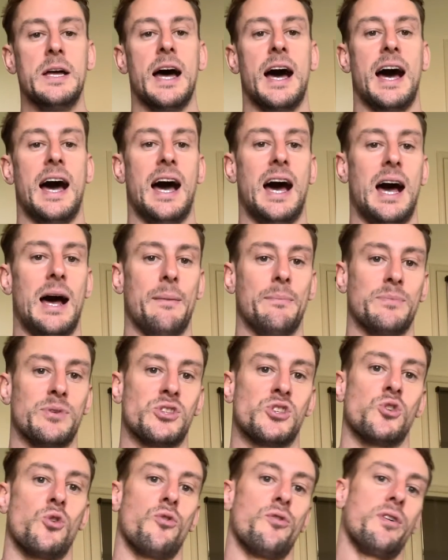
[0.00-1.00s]

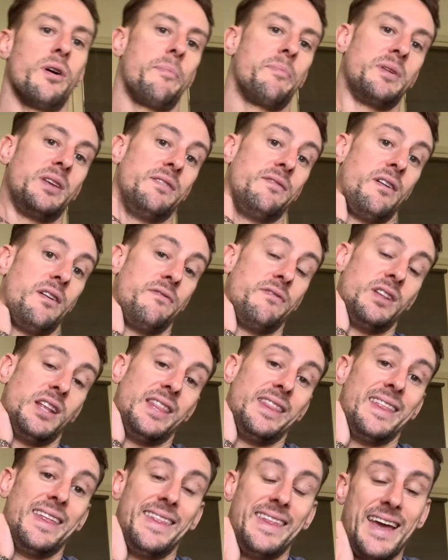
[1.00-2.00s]
up even in
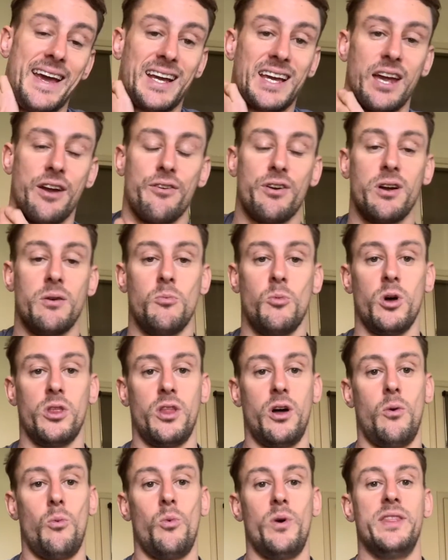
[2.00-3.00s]
the neck area and
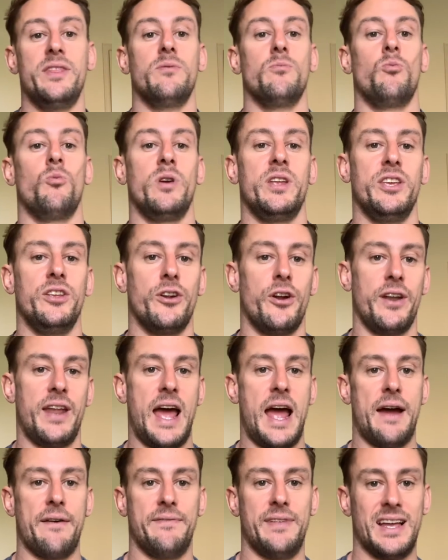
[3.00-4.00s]
whatnot when you don't
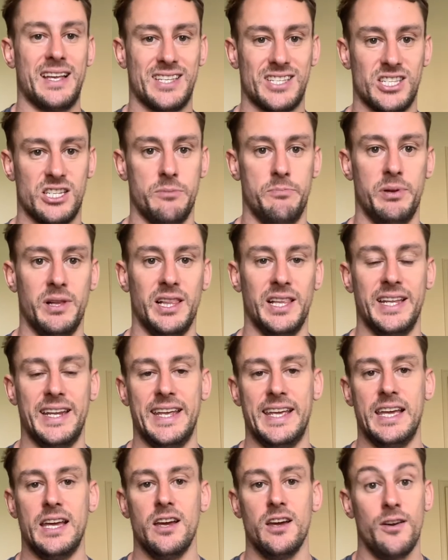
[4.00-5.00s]
have that
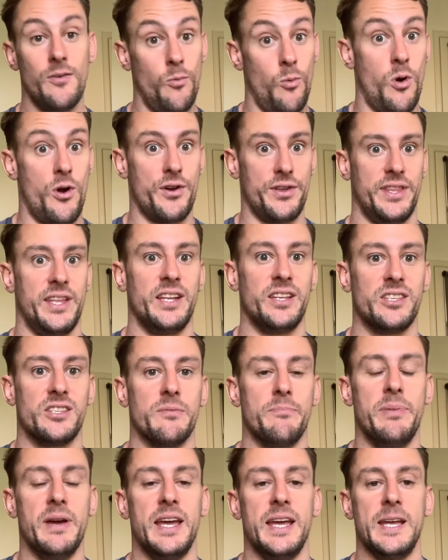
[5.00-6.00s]
stability where it needs to
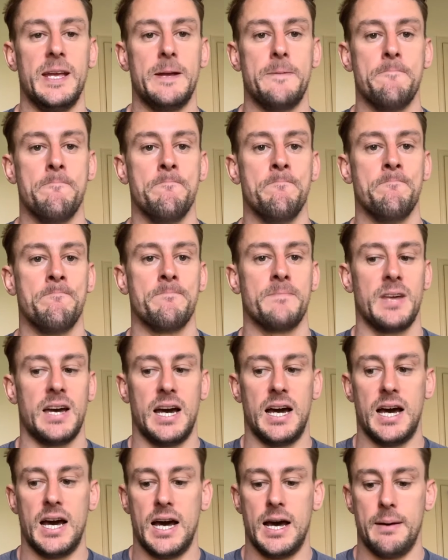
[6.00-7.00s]
be.
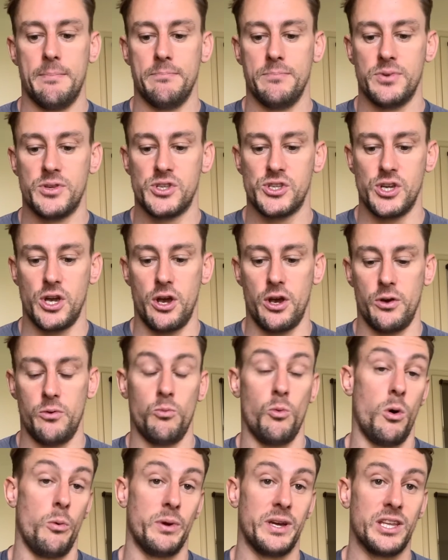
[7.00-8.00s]
So
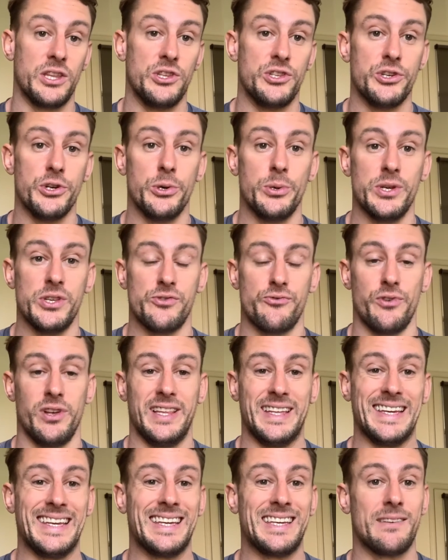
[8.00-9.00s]
what we can do is really